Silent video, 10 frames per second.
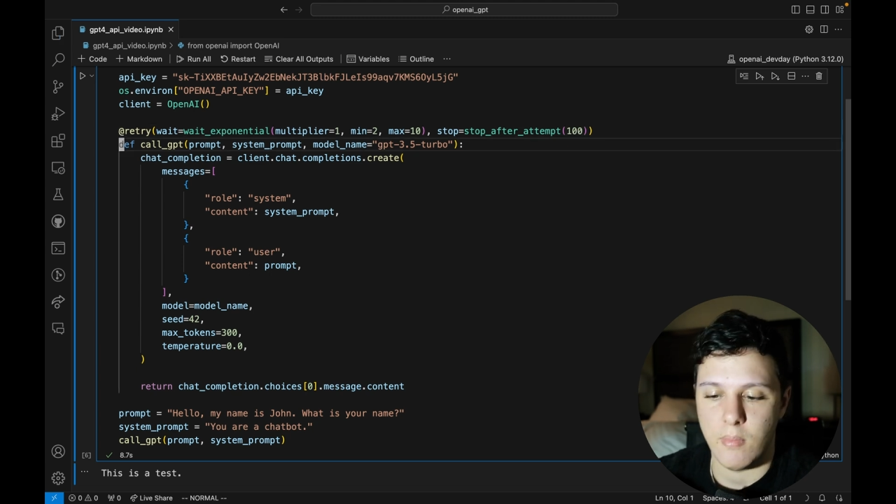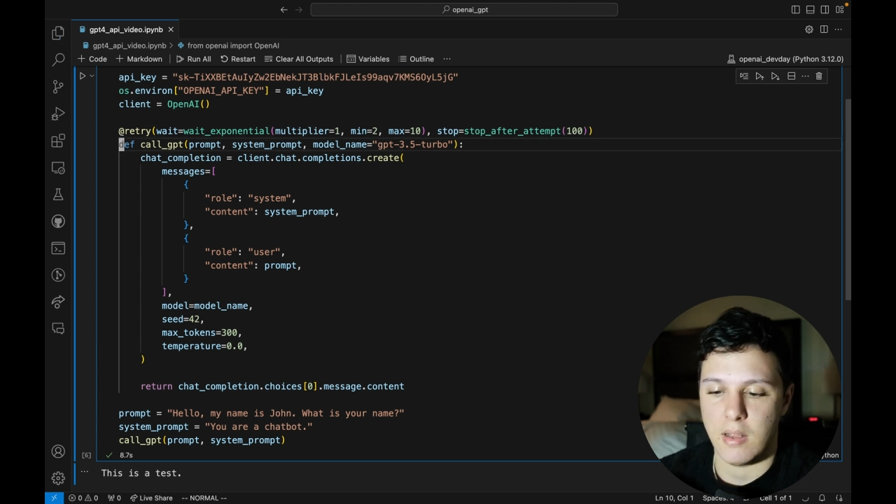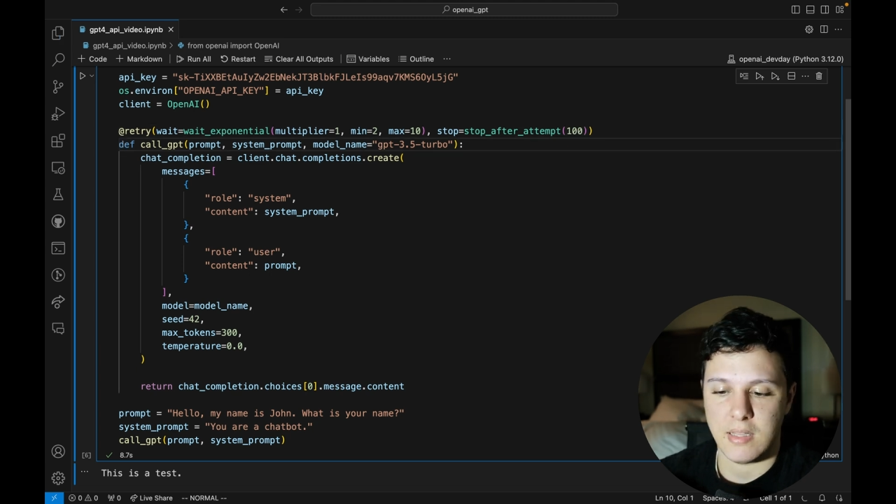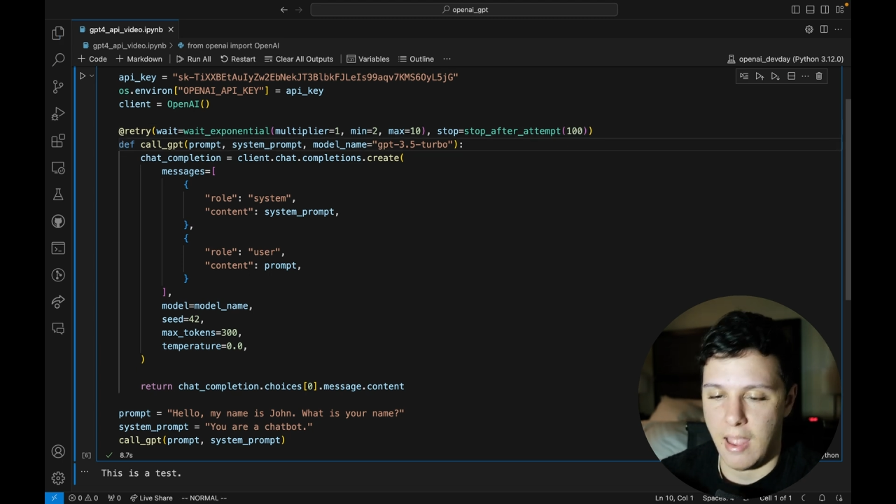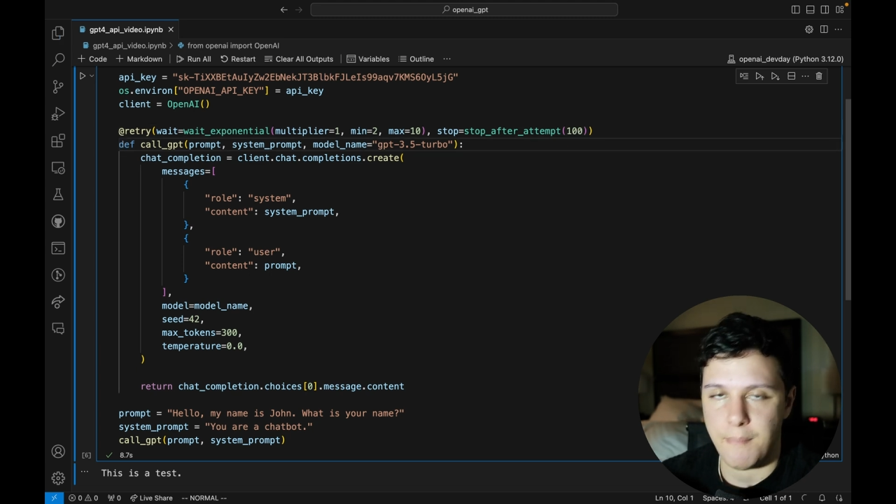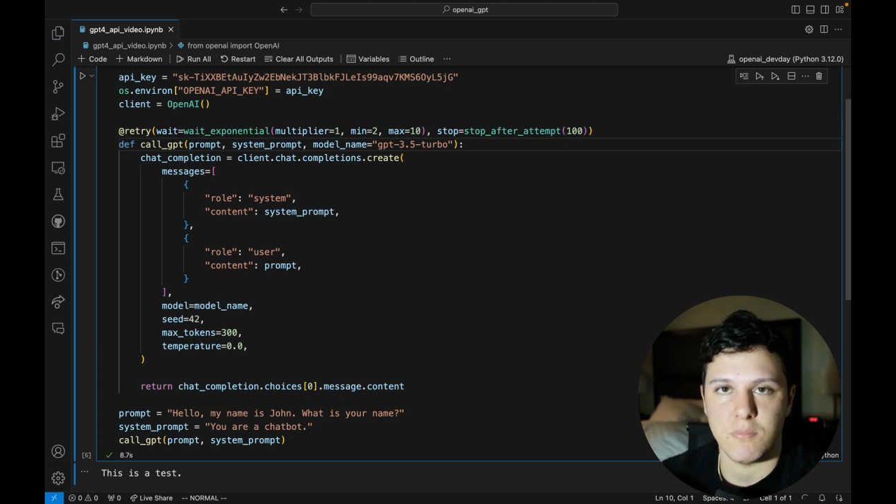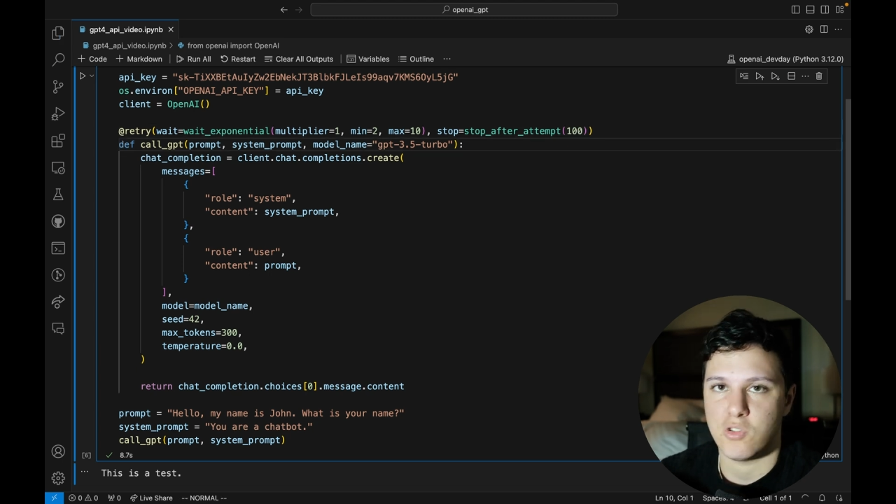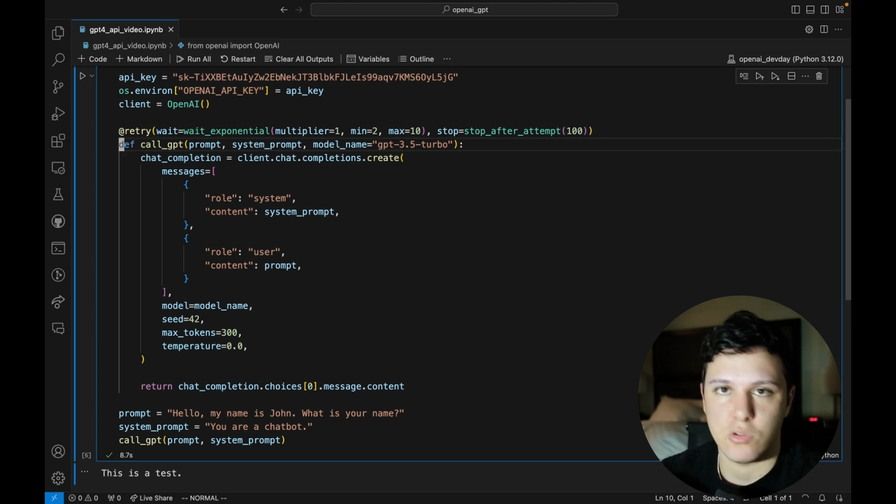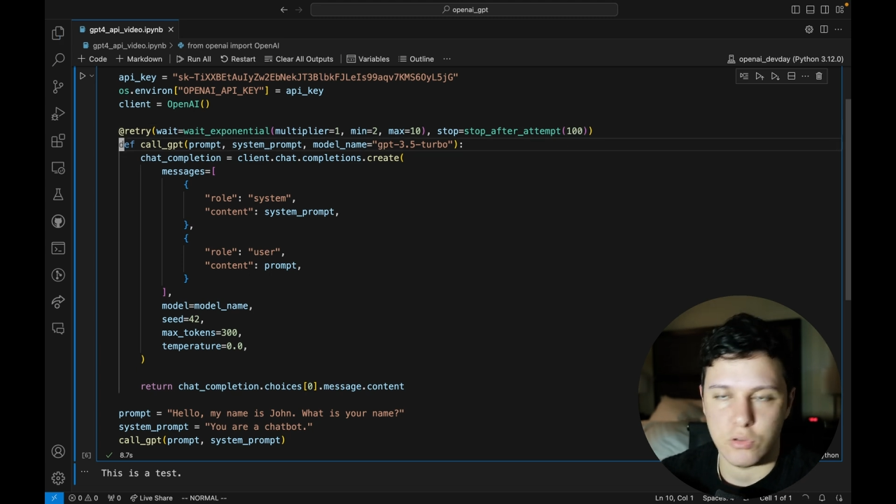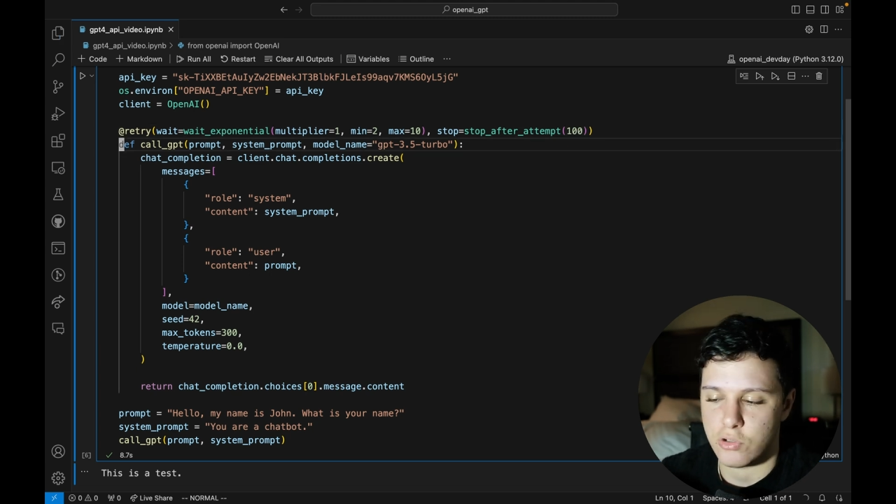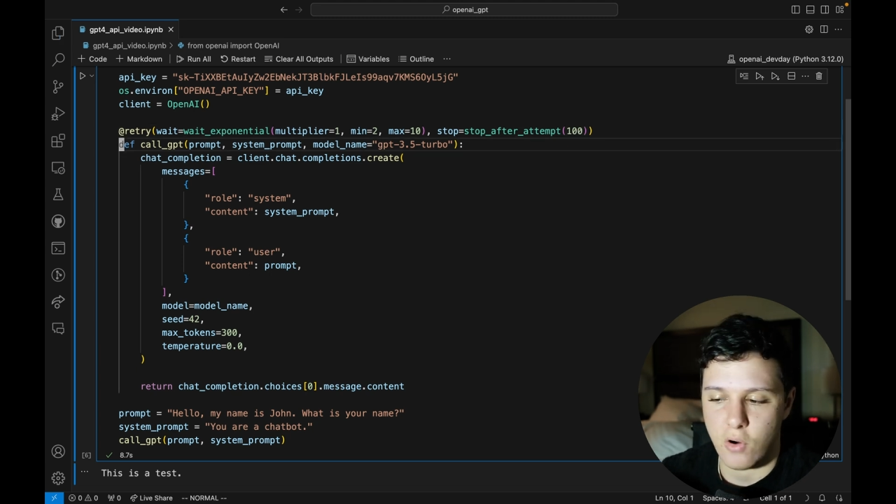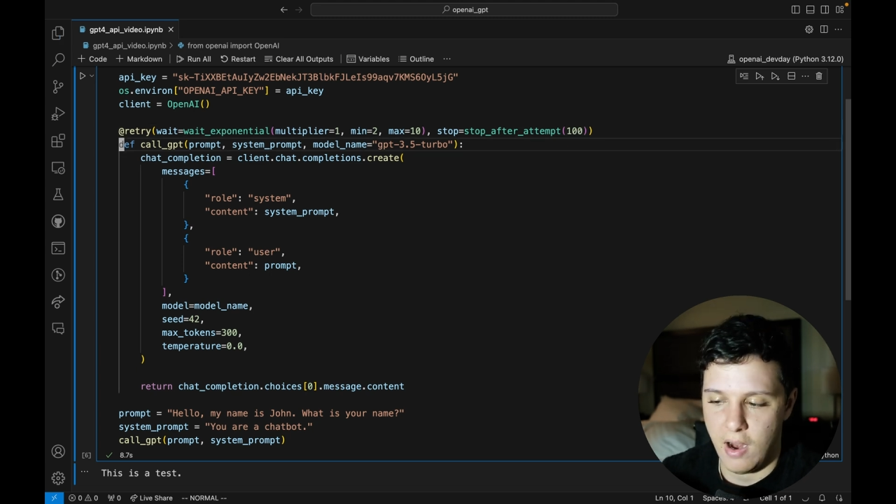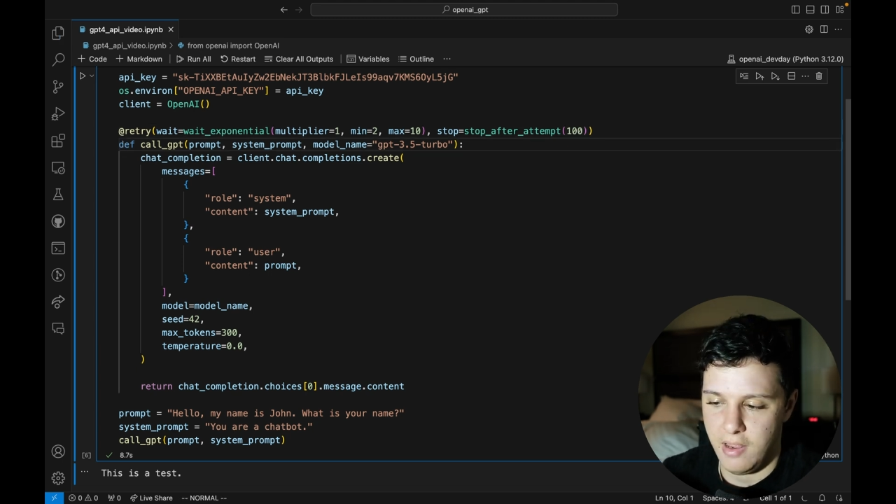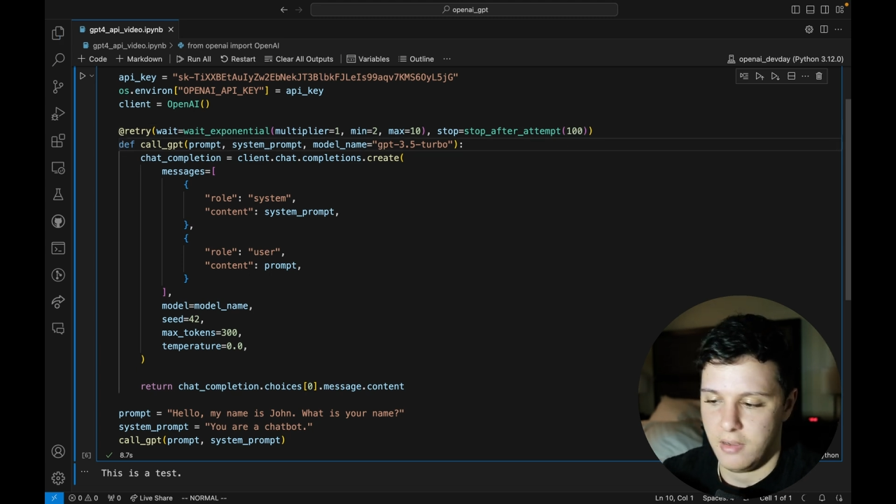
attempts to try